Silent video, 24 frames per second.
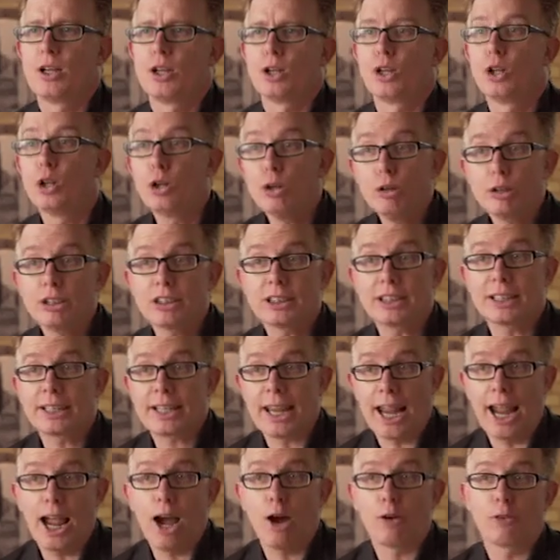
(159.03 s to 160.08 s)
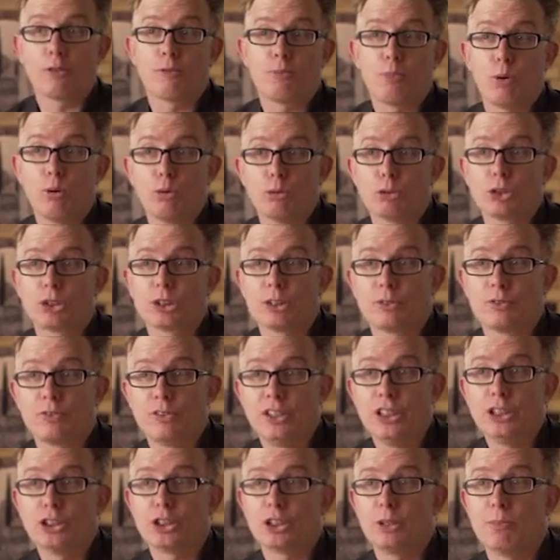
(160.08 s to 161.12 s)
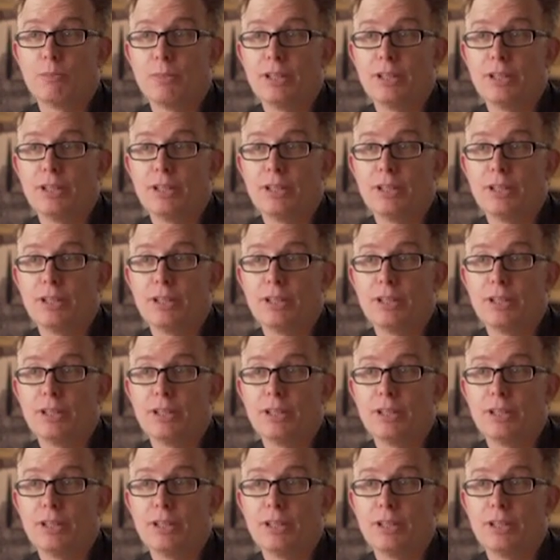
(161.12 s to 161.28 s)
Luke's account of Paul's Ephesian